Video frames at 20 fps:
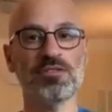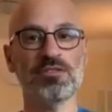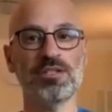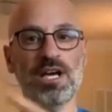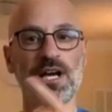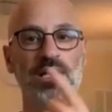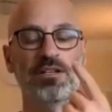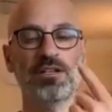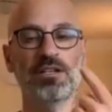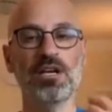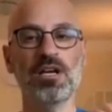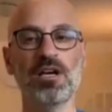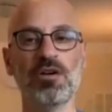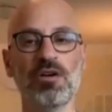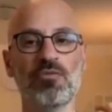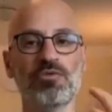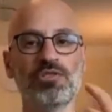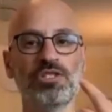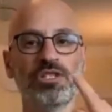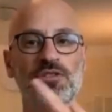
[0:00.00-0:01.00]
to the other,
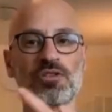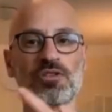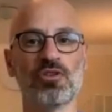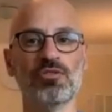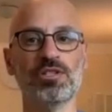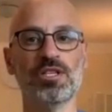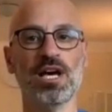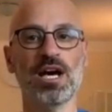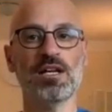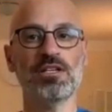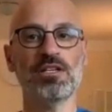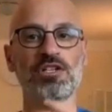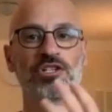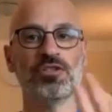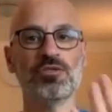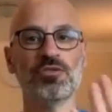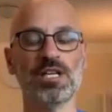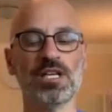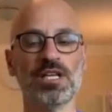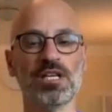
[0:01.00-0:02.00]
which is called Nadi
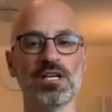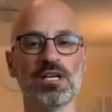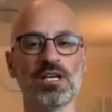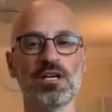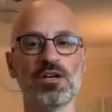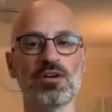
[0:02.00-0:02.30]
Shuddhi,